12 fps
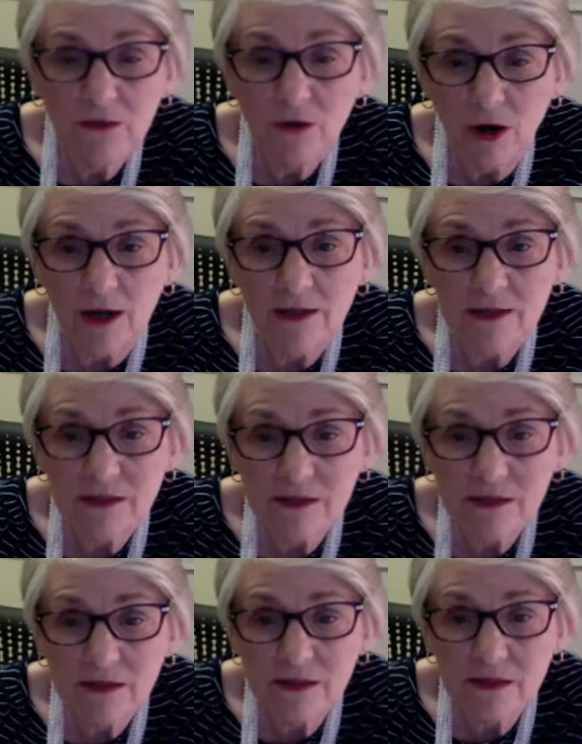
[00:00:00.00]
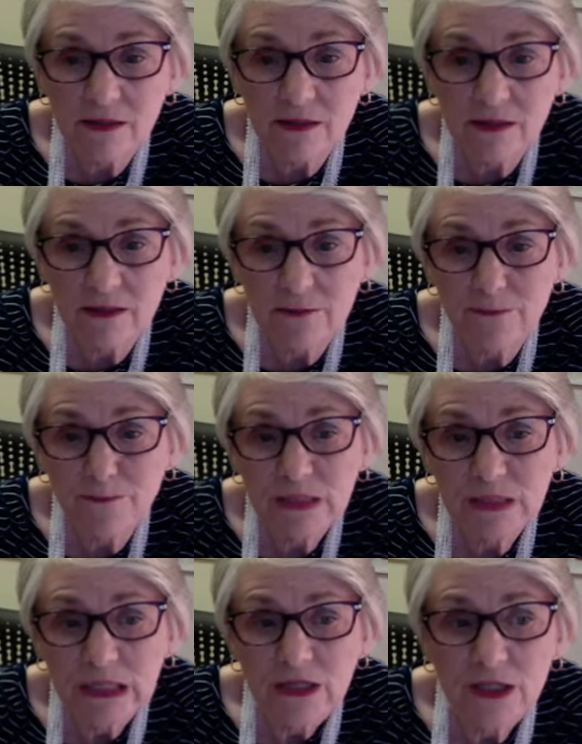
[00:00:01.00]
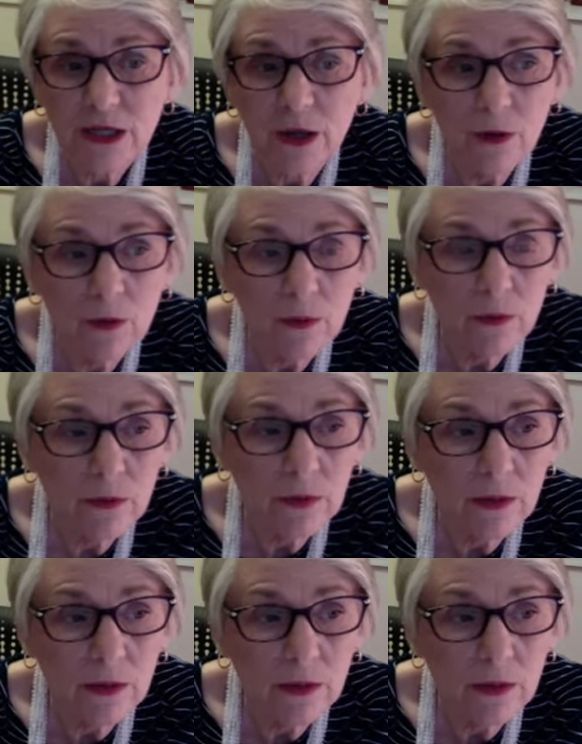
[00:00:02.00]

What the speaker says: crisis. So